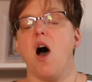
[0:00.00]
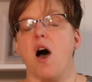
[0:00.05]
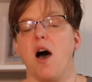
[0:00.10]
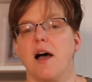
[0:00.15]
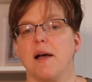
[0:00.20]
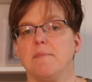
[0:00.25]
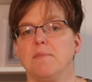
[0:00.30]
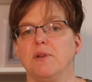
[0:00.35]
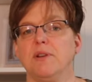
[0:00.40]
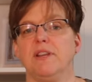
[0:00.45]

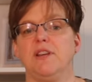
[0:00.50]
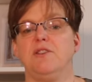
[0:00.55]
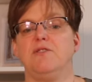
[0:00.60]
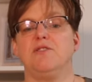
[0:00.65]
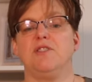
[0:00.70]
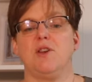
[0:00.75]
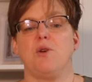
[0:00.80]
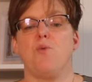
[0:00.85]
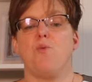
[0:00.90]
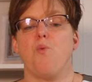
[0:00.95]
I'm only
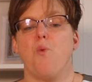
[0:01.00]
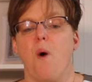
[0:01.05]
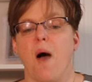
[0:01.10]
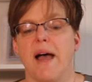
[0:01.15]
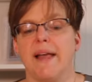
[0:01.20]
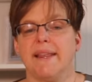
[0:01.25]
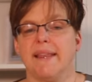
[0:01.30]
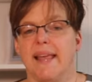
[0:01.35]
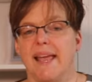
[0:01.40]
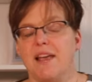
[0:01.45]
using
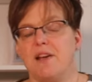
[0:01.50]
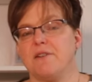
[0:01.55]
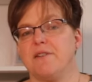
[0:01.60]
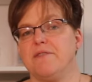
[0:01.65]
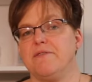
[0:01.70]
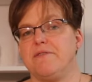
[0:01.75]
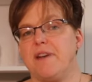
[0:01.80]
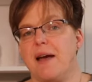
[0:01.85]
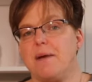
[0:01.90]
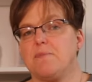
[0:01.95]
one layer
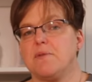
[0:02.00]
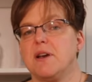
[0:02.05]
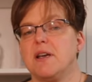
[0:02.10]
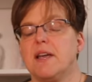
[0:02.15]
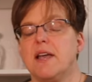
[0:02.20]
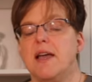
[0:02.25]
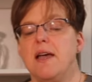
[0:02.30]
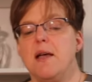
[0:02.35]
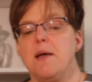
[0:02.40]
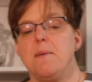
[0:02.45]
of
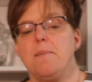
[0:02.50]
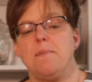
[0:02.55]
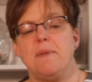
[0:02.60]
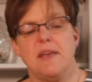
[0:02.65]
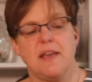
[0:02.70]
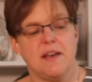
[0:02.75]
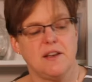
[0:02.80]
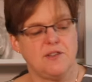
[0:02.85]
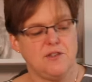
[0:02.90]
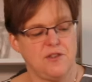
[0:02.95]
fabric
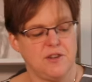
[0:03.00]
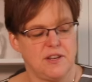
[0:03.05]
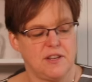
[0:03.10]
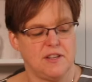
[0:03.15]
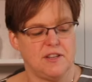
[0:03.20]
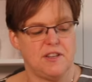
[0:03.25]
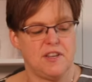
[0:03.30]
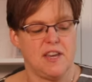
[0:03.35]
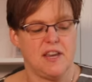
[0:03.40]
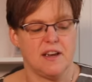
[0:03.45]
because you
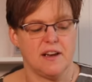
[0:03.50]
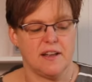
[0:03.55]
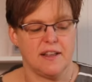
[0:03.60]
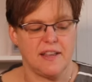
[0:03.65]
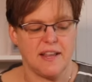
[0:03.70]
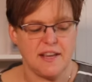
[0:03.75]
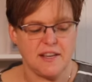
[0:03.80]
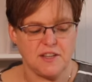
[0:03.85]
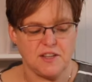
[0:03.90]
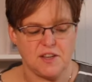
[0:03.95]
can see on
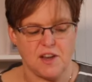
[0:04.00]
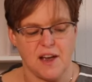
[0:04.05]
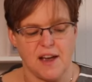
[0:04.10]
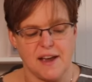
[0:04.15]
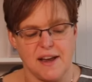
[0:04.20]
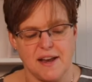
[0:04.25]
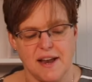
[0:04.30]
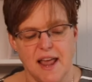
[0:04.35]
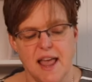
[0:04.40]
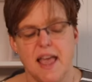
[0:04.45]
this
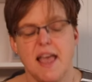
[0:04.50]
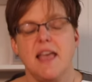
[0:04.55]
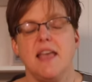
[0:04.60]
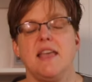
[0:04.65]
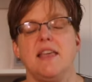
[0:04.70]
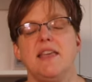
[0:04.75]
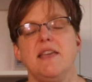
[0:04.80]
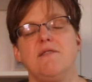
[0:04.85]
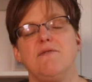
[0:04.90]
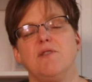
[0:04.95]
side,
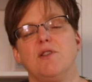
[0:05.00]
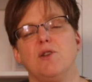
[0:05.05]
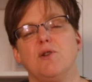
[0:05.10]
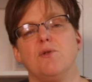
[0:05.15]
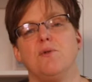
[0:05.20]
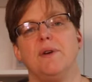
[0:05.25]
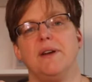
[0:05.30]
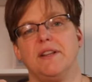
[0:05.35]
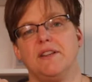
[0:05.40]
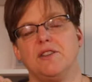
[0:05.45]
even
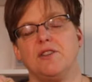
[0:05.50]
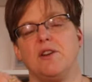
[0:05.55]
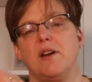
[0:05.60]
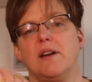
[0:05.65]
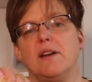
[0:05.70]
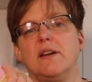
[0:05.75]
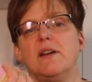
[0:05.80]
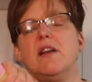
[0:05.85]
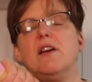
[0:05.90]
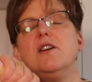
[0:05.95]
though it's
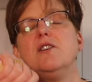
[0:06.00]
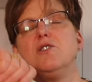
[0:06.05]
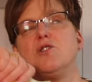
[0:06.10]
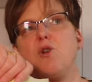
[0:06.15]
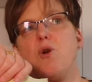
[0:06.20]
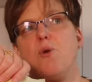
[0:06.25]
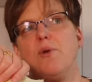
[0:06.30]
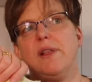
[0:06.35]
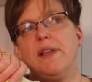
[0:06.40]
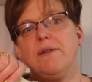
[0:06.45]
not
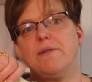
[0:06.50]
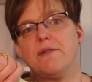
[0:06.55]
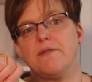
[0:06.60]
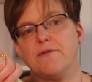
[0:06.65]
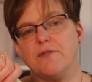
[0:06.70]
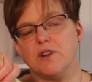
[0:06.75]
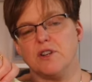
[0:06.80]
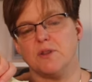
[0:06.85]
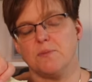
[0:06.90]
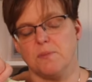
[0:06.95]
totally
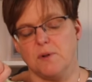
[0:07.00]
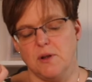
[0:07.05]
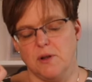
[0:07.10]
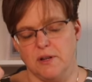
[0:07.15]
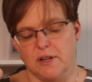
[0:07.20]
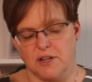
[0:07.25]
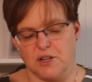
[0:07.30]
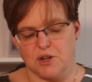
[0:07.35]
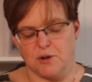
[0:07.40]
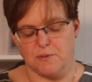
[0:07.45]
reversible
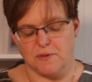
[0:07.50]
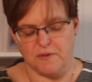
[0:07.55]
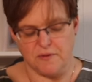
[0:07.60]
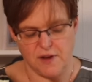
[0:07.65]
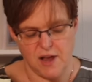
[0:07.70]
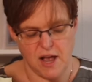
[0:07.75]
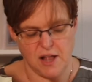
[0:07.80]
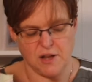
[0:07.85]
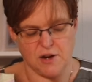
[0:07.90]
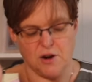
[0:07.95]
in terms of
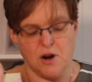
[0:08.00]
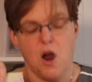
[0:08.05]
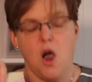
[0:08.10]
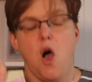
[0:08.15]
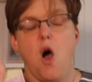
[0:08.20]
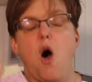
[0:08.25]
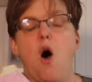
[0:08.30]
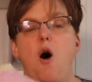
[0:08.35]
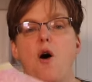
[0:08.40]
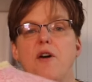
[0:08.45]
color,
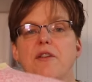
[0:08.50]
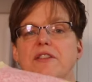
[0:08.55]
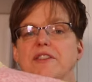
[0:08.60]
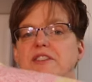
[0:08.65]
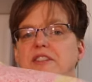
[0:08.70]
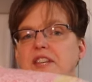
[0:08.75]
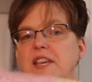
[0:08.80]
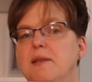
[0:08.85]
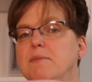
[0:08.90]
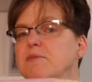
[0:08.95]
all the
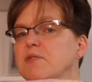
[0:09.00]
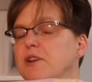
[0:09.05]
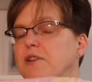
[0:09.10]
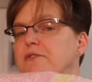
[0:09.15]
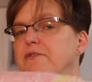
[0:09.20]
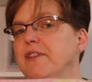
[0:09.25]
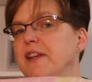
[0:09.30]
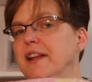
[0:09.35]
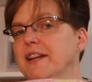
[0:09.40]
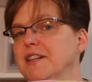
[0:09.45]
seams are
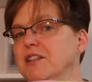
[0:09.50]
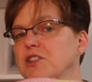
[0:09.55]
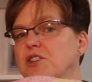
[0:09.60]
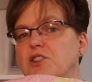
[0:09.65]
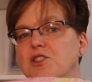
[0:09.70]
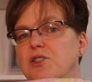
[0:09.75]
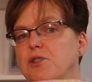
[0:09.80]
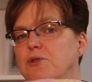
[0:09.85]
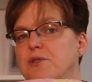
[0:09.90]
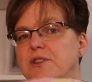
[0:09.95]
finished.
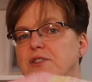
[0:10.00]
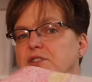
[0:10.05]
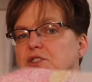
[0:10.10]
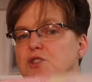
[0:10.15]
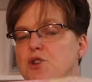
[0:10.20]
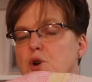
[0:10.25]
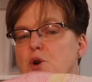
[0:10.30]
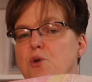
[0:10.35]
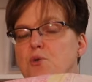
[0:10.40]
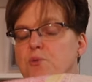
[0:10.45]
So there's
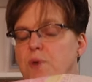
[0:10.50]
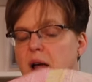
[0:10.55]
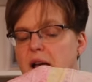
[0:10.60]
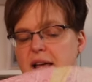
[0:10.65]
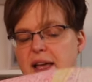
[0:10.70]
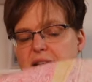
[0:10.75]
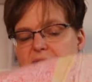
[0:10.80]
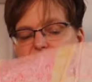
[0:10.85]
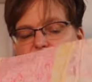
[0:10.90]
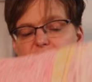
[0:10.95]
no raw
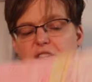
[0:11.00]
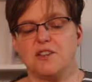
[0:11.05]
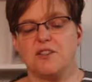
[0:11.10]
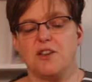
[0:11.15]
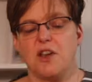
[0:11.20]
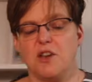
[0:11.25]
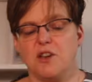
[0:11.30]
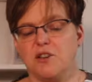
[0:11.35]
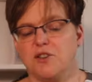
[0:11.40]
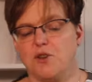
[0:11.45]
edges.
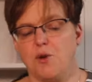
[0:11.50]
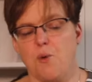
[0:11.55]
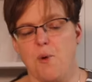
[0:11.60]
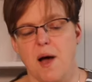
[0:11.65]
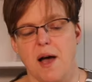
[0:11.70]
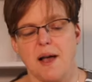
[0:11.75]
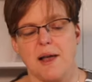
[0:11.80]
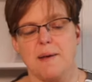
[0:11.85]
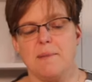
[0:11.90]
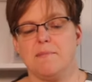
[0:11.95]
So
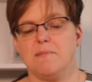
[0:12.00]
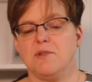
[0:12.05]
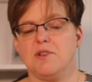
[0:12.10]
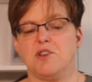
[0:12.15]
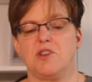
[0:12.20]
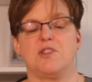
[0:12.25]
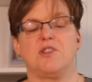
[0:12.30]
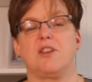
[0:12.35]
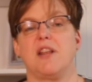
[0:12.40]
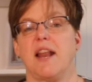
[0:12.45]
I am
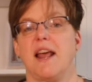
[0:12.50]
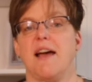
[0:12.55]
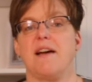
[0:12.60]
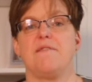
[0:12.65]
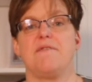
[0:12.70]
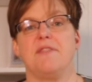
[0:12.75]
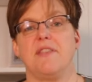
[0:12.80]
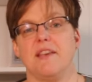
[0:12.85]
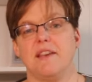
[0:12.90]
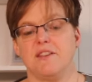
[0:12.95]
just going to
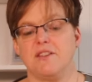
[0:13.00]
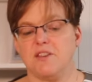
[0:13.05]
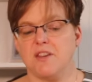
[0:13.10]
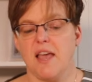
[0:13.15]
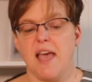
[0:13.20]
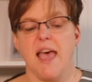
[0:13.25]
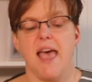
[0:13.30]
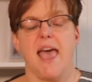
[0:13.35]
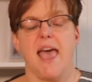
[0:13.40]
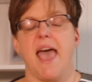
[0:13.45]
have this
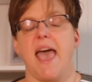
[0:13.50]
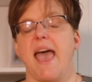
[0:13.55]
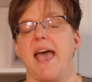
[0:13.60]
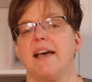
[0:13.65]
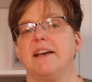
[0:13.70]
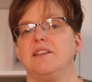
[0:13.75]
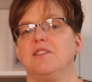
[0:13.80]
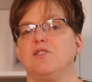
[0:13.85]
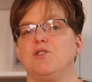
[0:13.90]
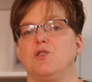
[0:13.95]

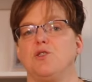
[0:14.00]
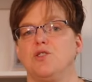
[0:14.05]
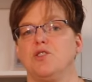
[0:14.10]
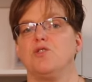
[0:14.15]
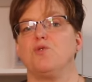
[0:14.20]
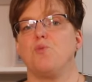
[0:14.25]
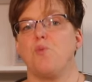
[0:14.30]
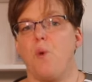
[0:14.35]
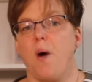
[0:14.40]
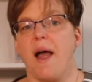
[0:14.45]
as
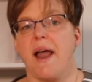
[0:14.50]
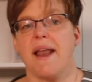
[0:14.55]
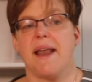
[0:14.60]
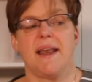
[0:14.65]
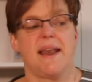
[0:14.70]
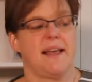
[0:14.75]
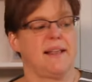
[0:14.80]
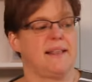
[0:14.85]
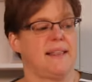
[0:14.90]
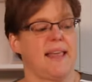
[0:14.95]
just
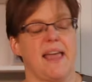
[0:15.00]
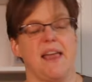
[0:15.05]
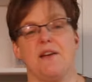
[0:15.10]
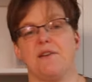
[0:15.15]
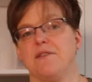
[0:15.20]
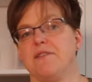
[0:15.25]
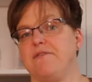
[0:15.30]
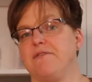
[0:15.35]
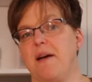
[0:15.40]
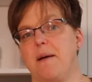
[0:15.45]
one
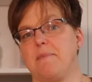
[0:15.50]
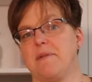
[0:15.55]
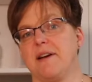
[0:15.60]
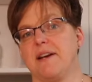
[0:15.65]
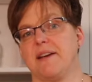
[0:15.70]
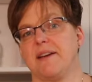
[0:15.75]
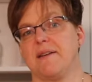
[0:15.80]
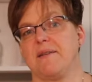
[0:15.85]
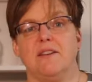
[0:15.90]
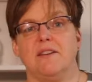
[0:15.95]
layer of
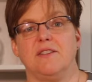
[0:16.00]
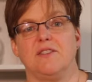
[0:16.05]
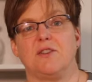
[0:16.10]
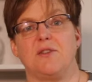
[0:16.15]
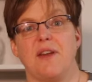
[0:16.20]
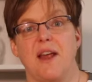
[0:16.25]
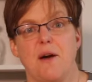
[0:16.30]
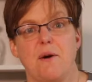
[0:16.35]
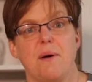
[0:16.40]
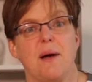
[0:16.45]
fabric. So
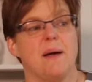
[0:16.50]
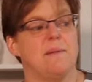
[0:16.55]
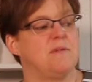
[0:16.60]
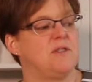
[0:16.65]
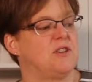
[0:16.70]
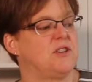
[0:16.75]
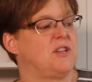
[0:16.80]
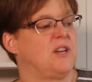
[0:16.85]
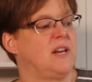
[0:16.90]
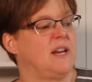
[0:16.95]
now I'm
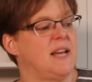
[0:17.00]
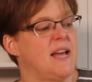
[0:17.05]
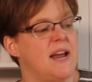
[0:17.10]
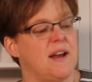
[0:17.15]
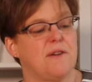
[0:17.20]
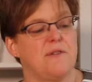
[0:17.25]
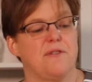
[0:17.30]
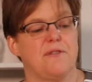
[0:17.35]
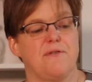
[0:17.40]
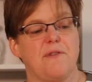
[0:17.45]
just going to cut
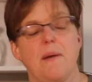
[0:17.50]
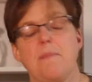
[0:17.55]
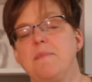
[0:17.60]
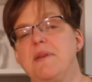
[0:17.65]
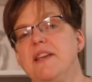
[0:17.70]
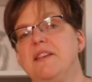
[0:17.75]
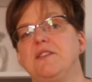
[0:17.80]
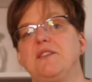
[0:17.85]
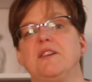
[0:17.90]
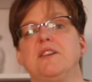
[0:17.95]
out the front
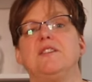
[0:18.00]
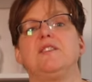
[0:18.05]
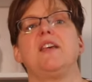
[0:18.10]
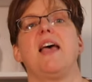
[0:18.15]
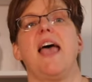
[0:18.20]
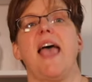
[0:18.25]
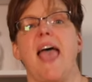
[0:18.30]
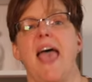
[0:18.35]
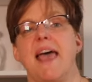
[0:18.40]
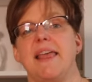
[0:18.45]
pieces
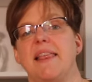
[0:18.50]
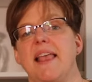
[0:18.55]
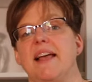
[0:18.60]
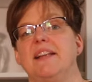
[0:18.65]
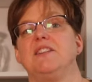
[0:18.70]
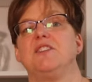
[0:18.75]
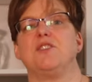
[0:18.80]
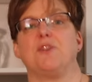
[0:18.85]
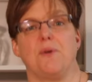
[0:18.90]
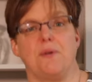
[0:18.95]
and
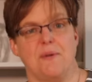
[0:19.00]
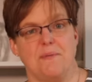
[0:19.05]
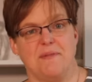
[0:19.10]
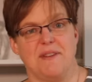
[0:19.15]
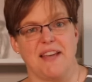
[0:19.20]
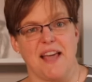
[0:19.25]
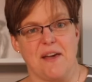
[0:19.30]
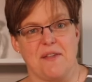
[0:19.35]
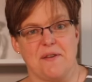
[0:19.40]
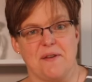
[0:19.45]
then sew them
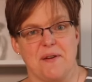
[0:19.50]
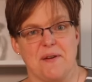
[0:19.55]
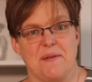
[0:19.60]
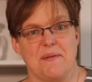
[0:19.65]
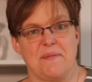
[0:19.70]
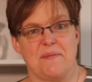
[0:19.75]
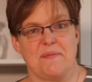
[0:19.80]
together.